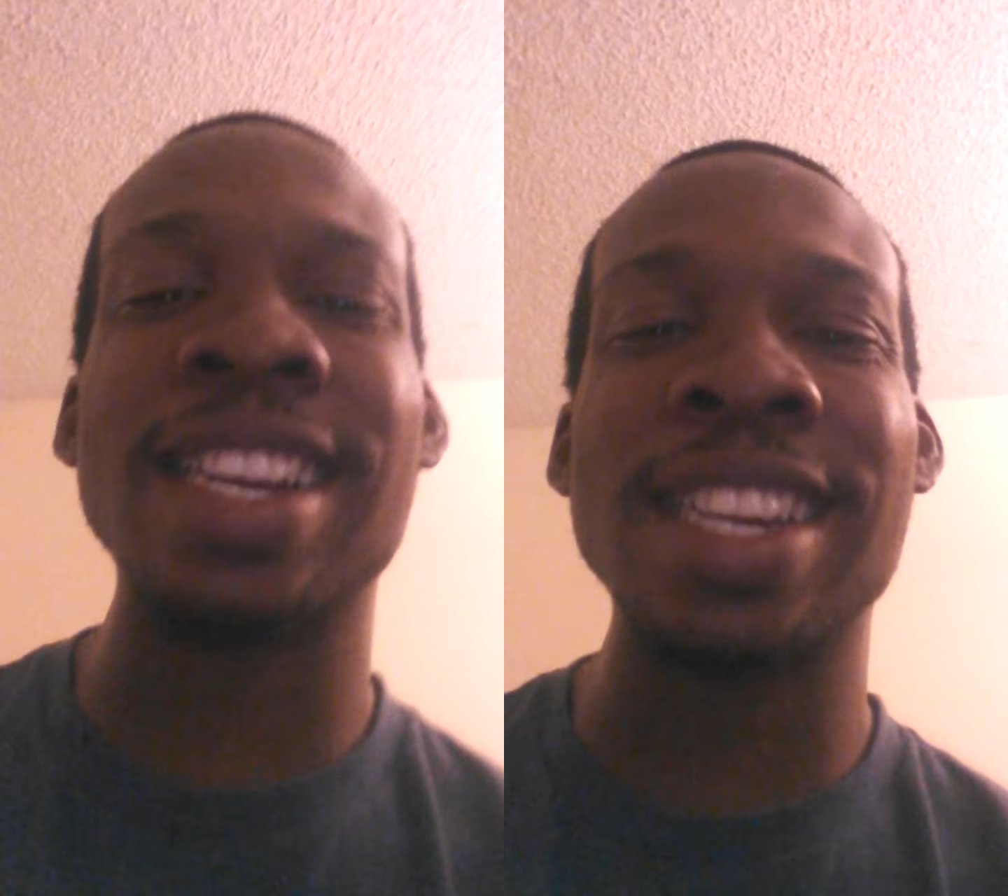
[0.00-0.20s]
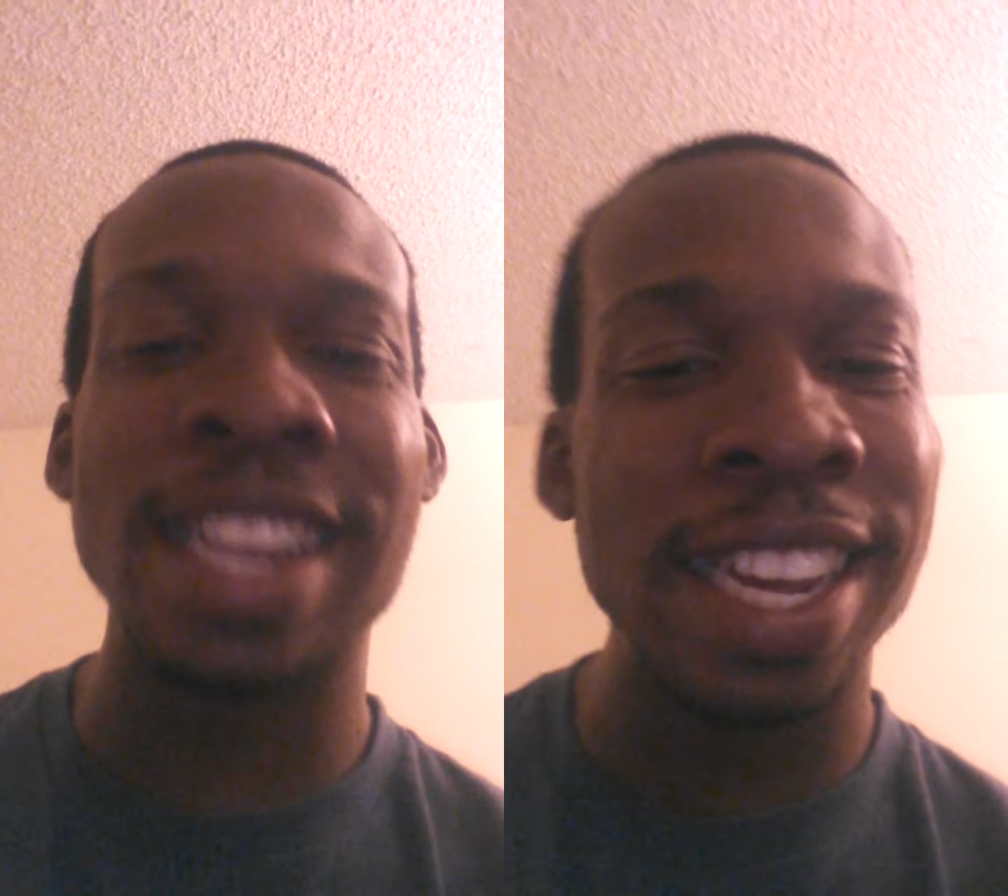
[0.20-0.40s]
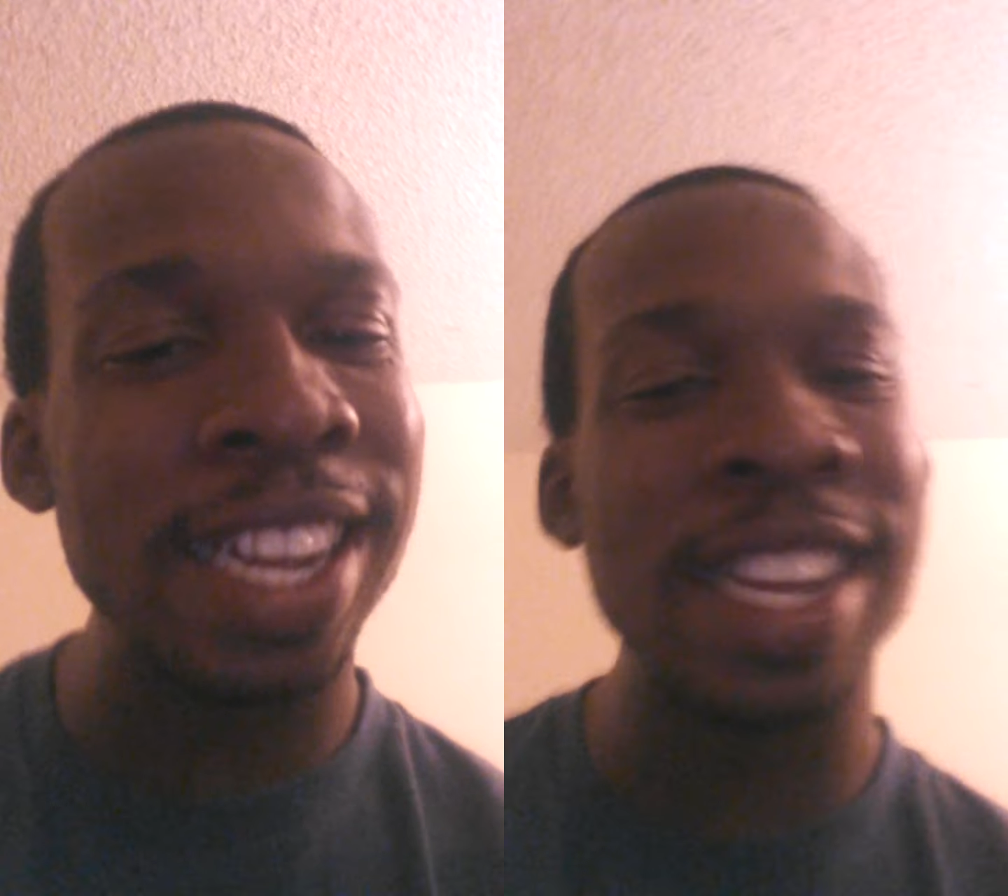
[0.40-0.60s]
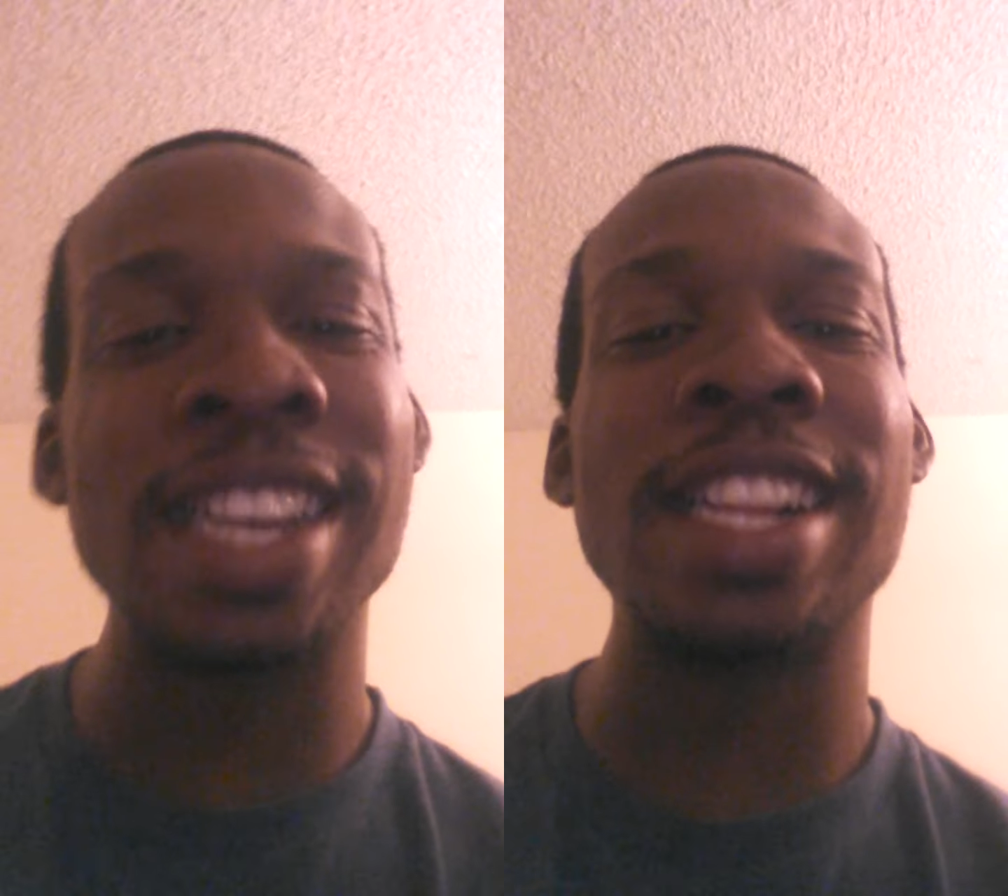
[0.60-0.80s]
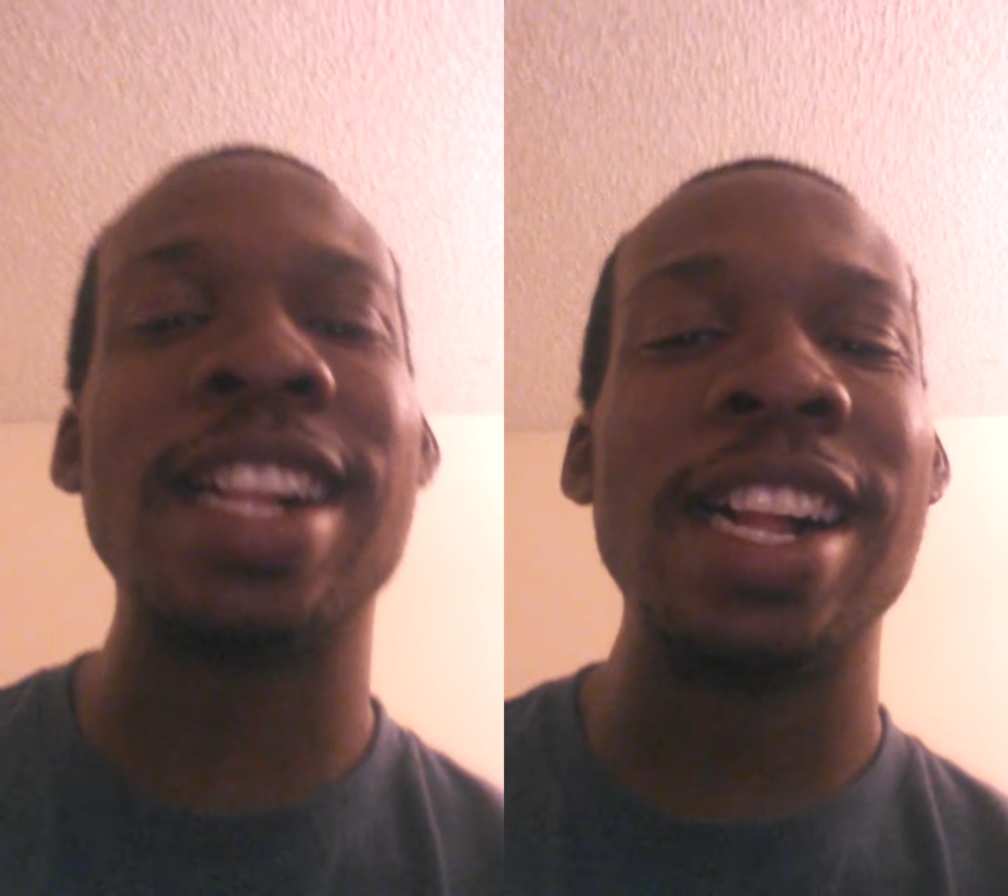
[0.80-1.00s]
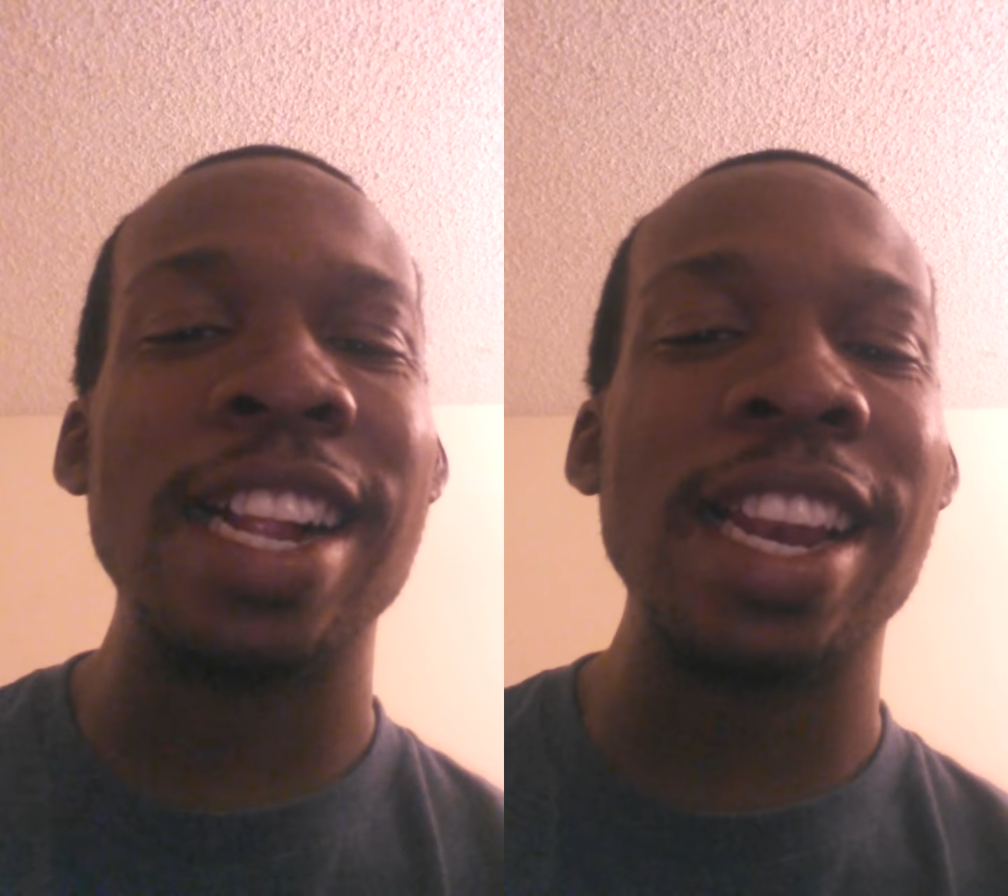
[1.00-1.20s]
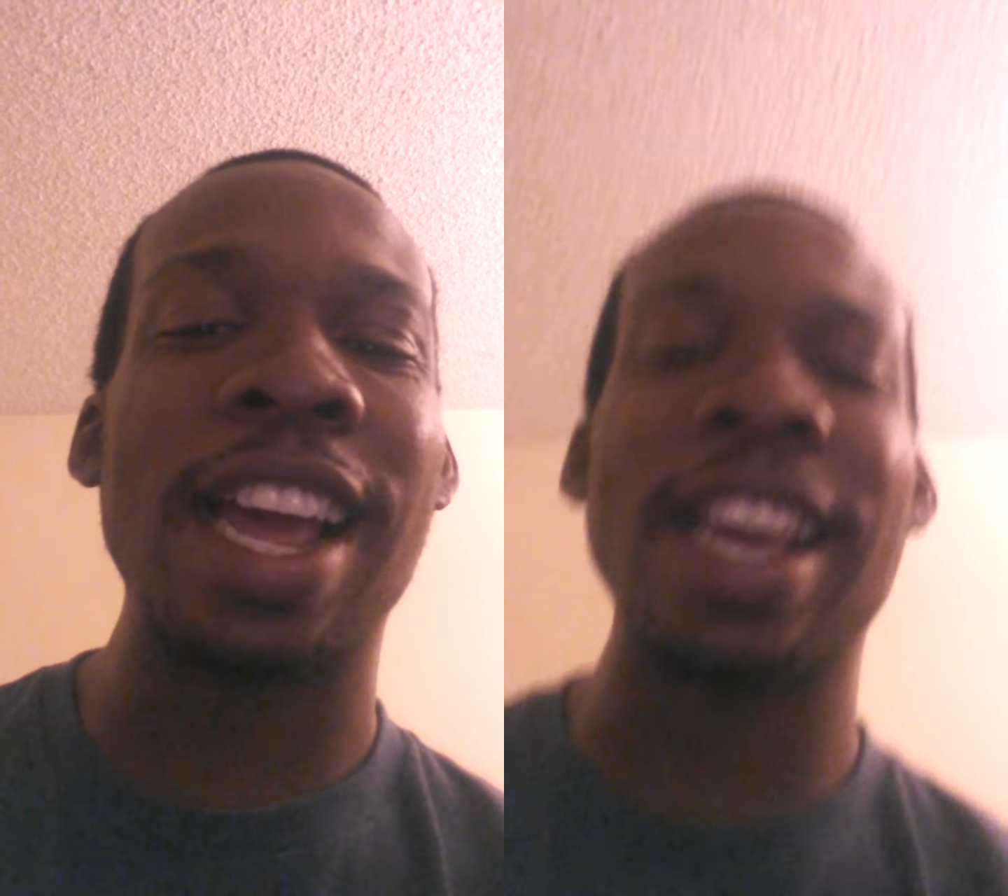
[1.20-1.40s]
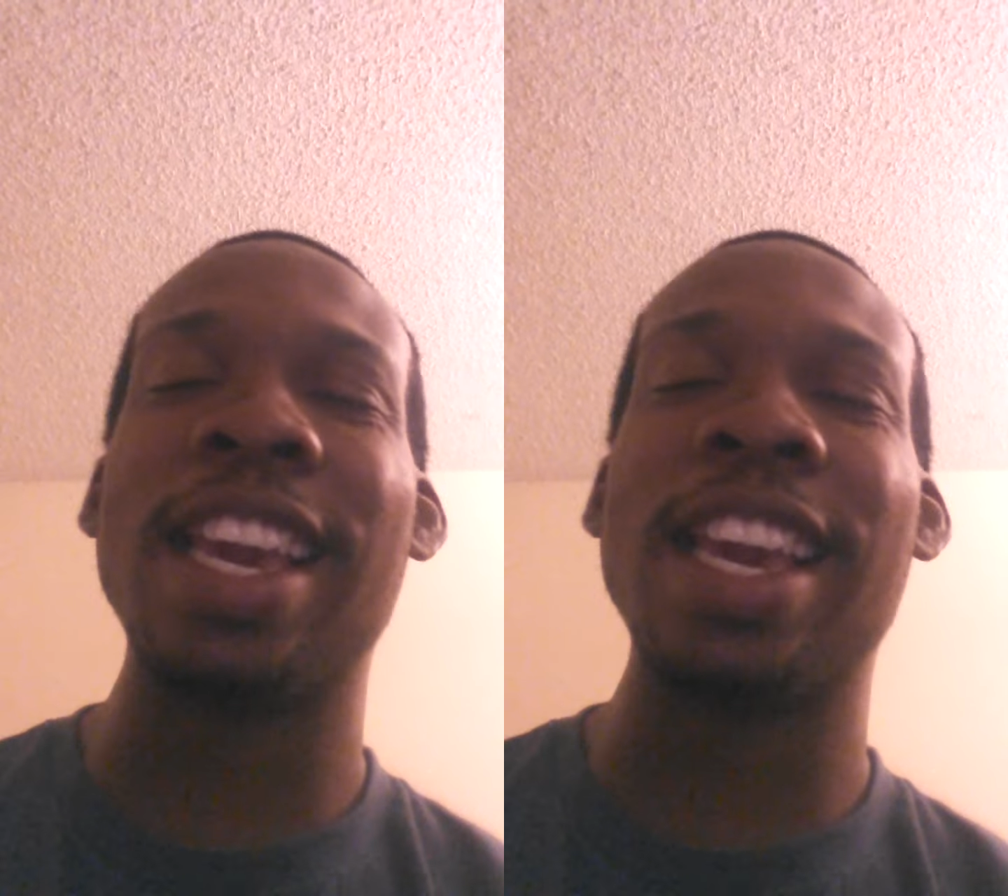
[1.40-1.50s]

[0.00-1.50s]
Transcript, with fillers: nigga. Like